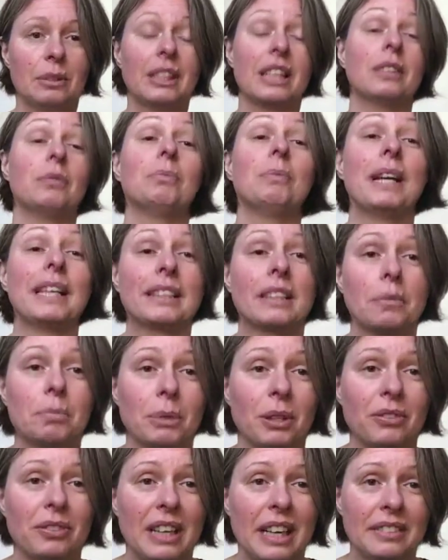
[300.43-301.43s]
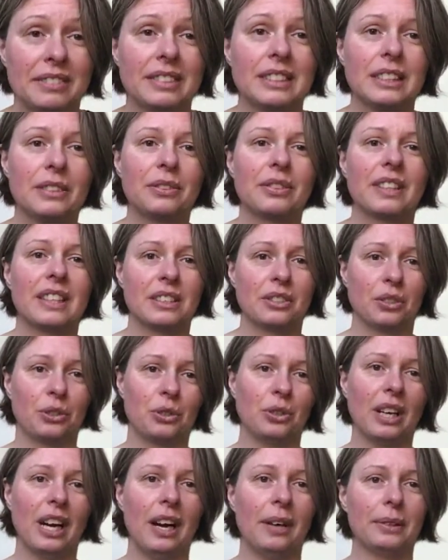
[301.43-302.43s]
can make a profound difference
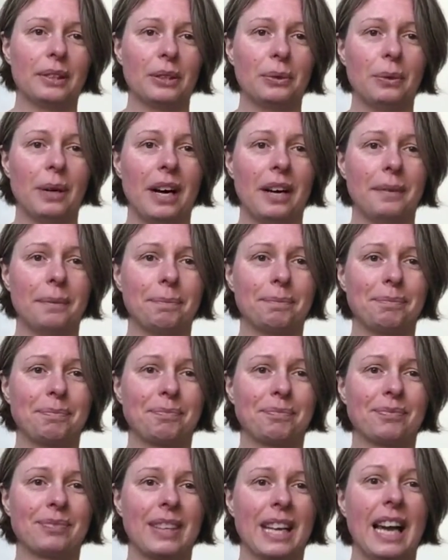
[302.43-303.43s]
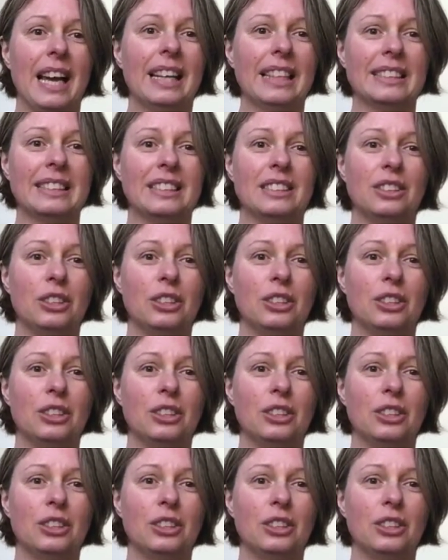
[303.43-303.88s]
to how you are and